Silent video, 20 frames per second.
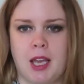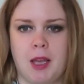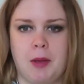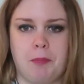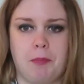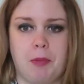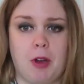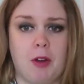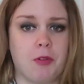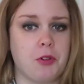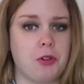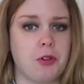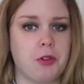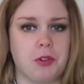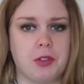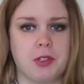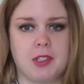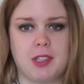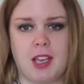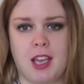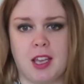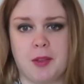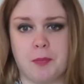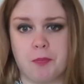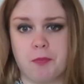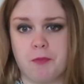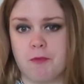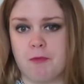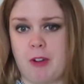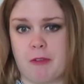But of course,
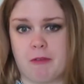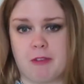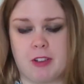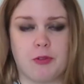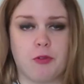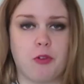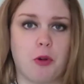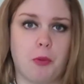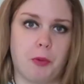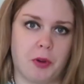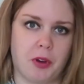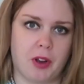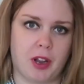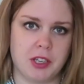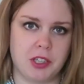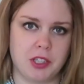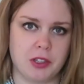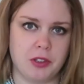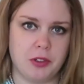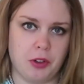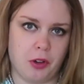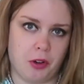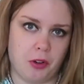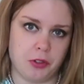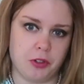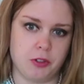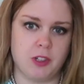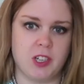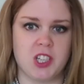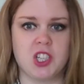whether it's formal night or not,
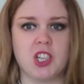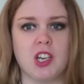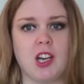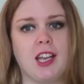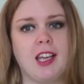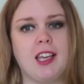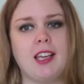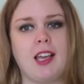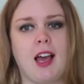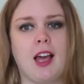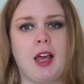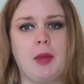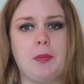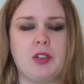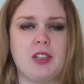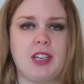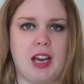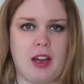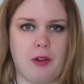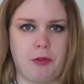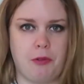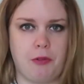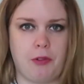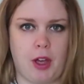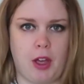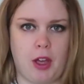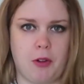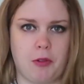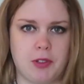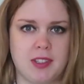traditionally you'd
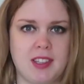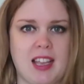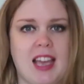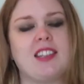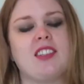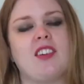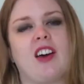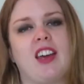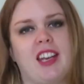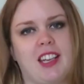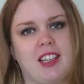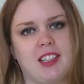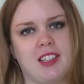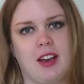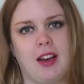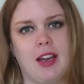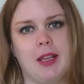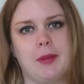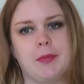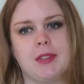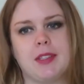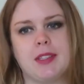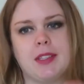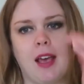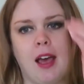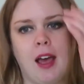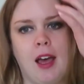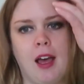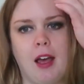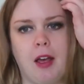have set dining times.
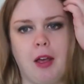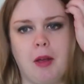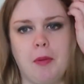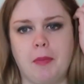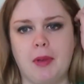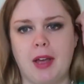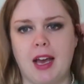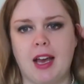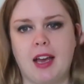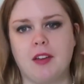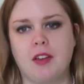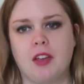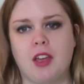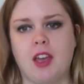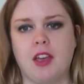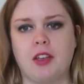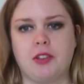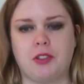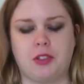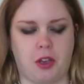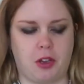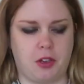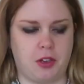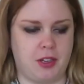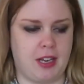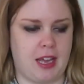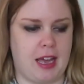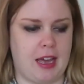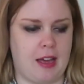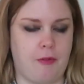So you'd
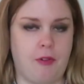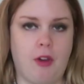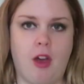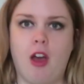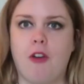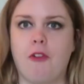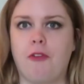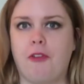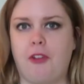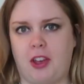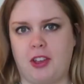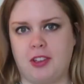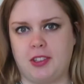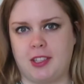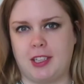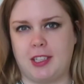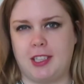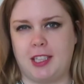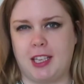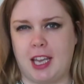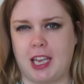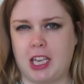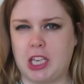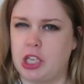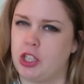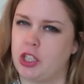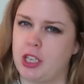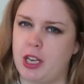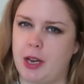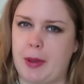have first sitting
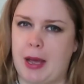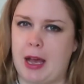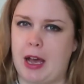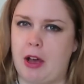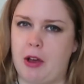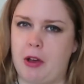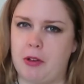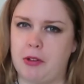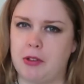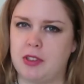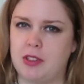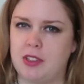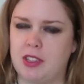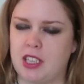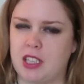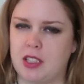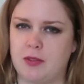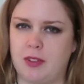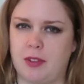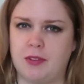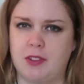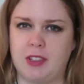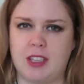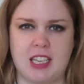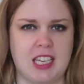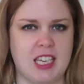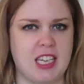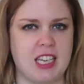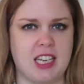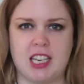usually about
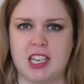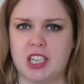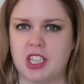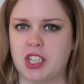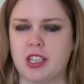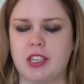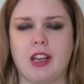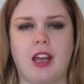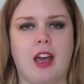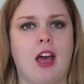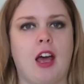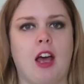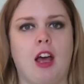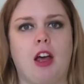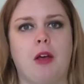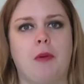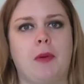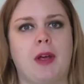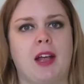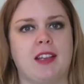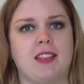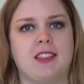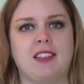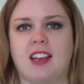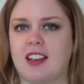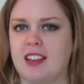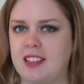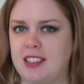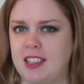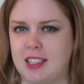6:15ish, and
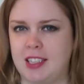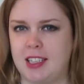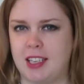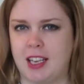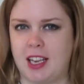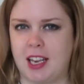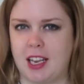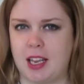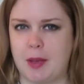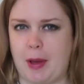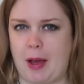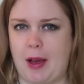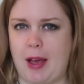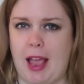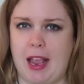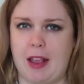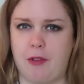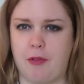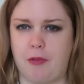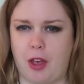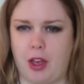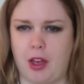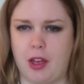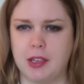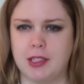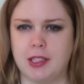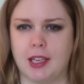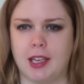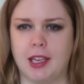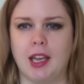second sitting about
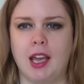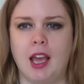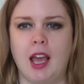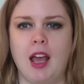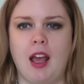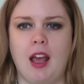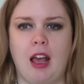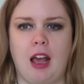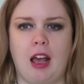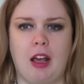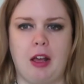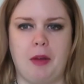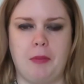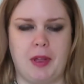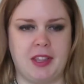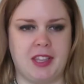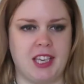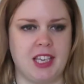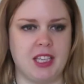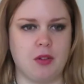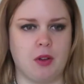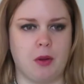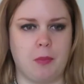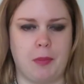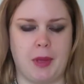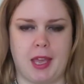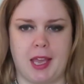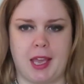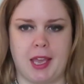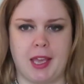8:30, and these would
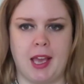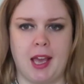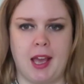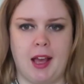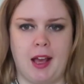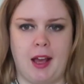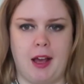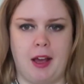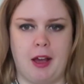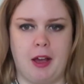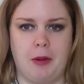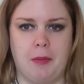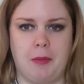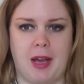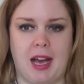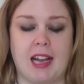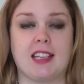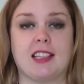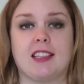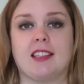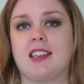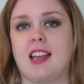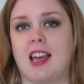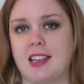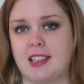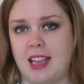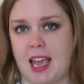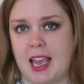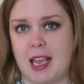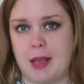be at a set
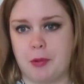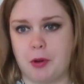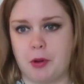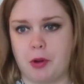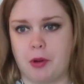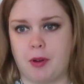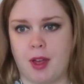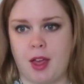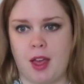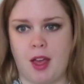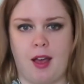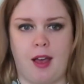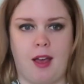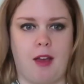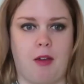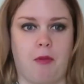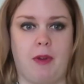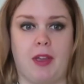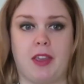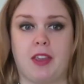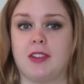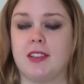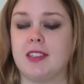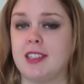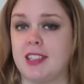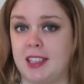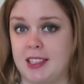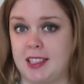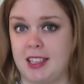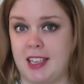table where you'd
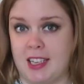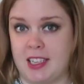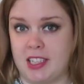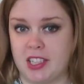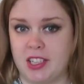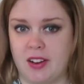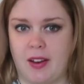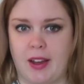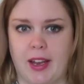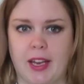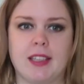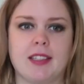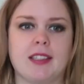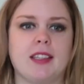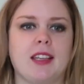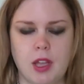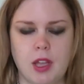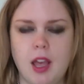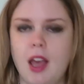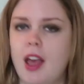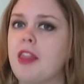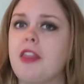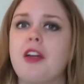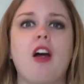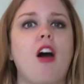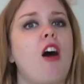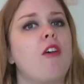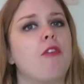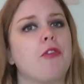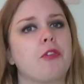sit each night. There
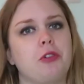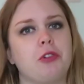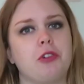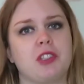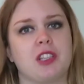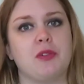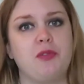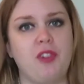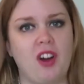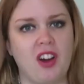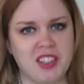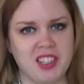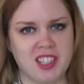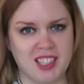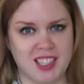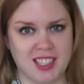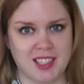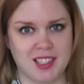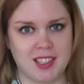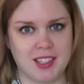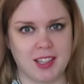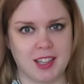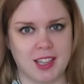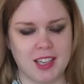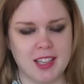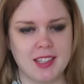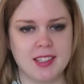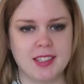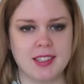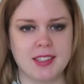are of course advantages to
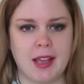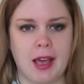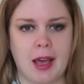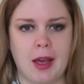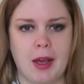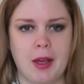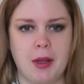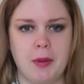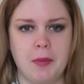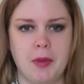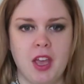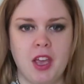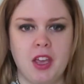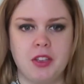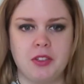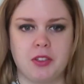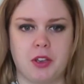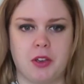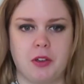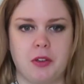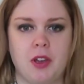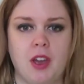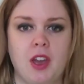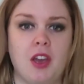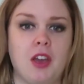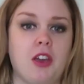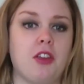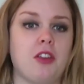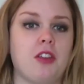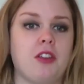this, so
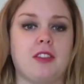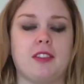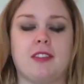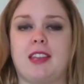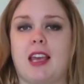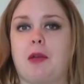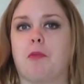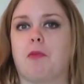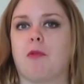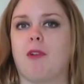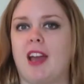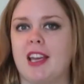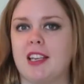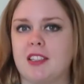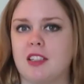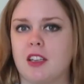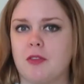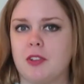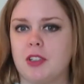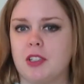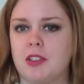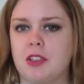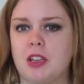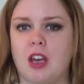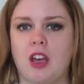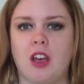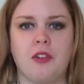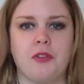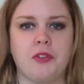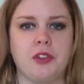the same waiter would
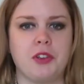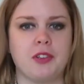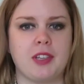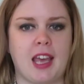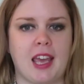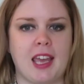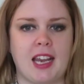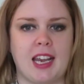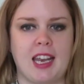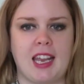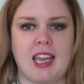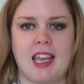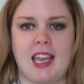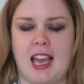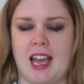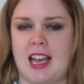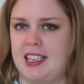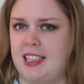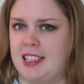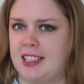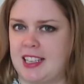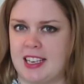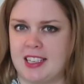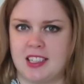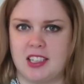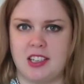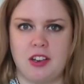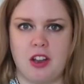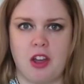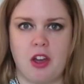serve you daily and he'd get to
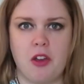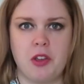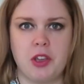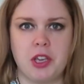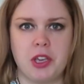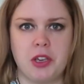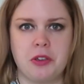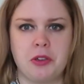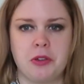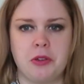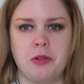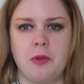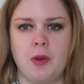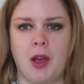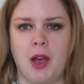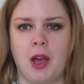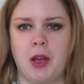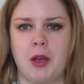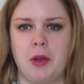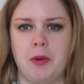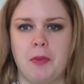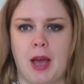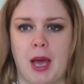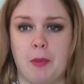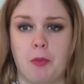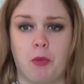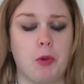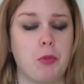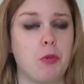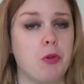know you, and
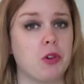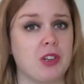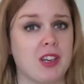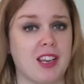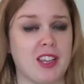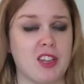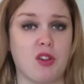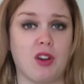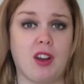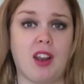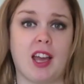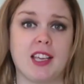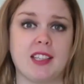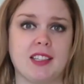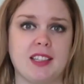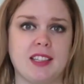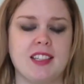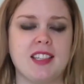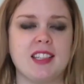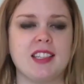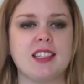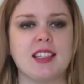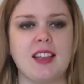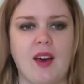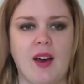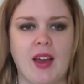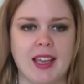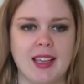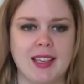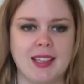more importantly your likes and
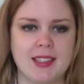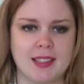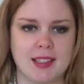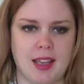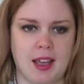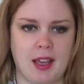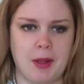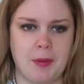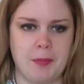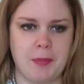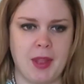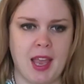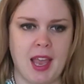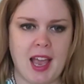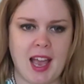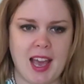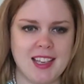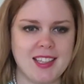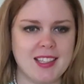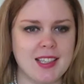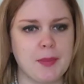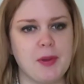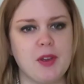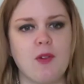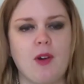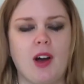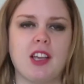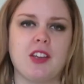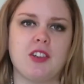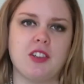dislikes, and this can be
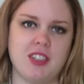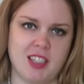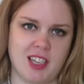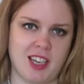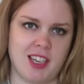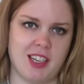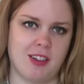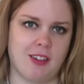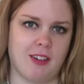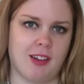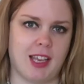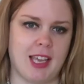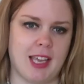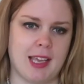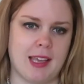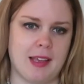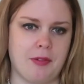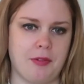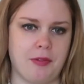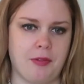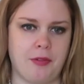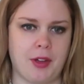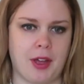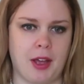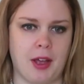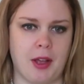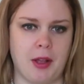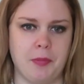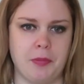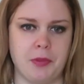quite congenial if
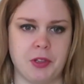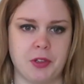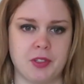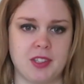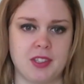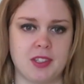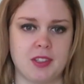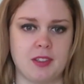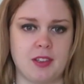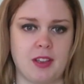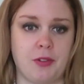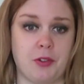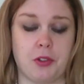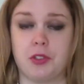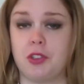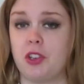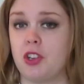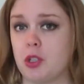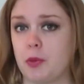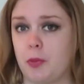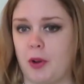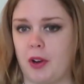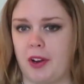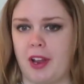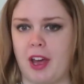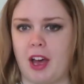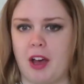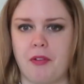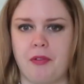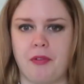you're sociable
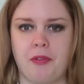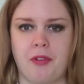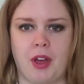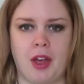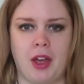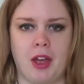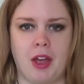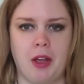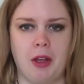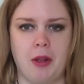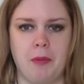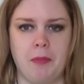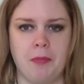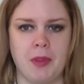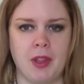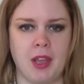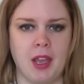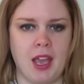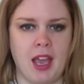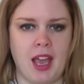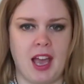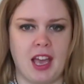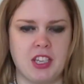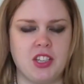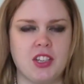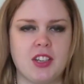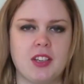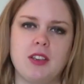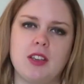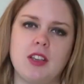enough, as
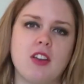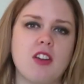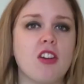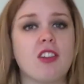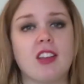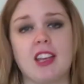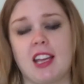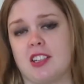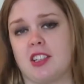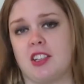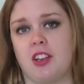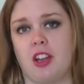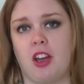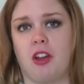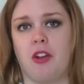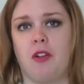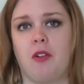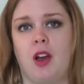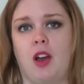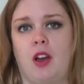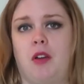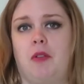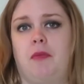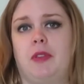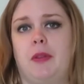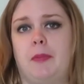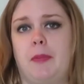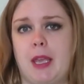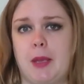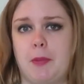you could get to know the
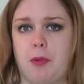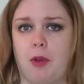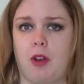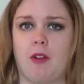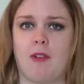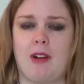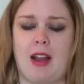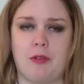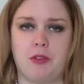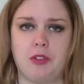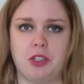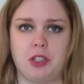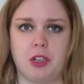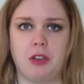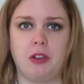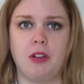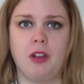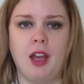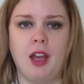people around you.